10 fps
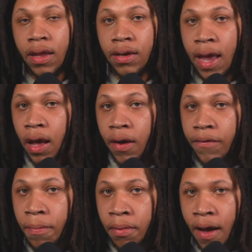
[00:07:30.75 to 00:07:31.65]
Not of
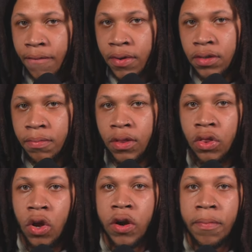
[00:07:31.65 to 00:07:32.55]
your profits,
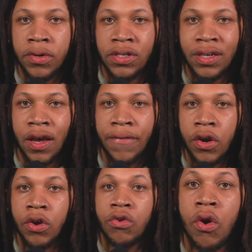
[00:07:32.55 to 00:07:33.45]
but 30% of
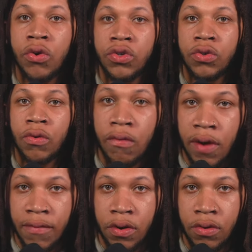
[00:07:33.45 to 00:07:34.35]
your gross
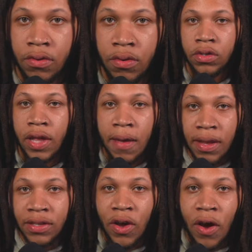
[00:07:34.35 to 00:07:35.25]
revenue. So that means